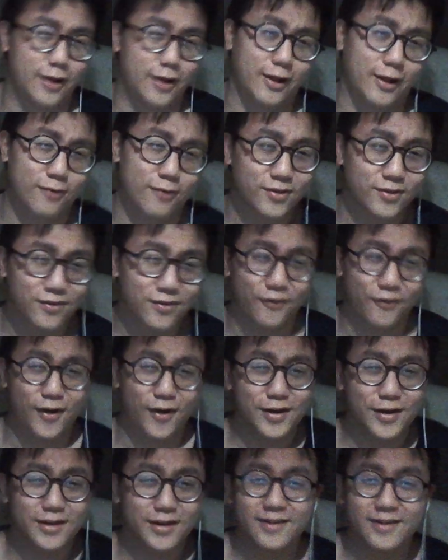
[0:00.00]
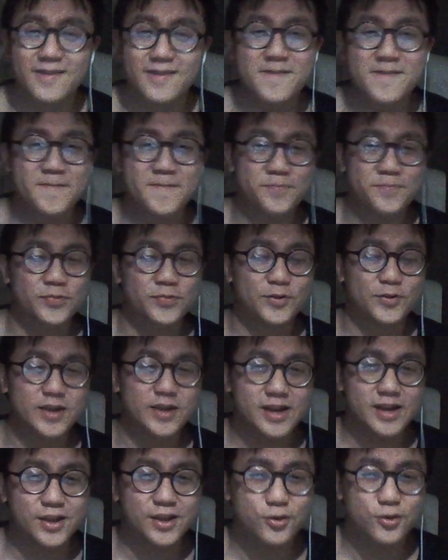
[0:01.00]
Like what the fuck? What did
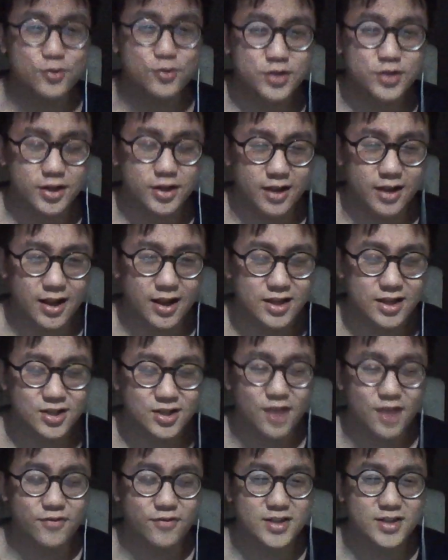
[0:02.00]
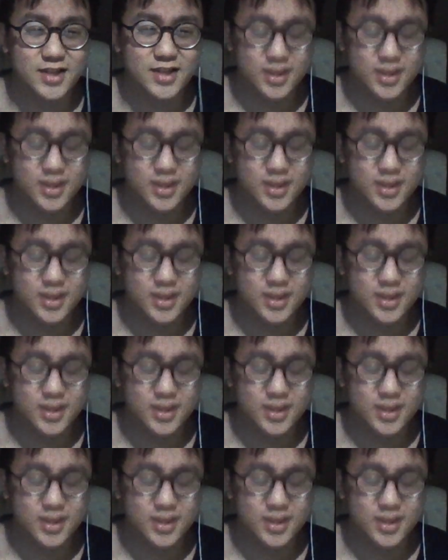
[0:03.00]
he do to deserve these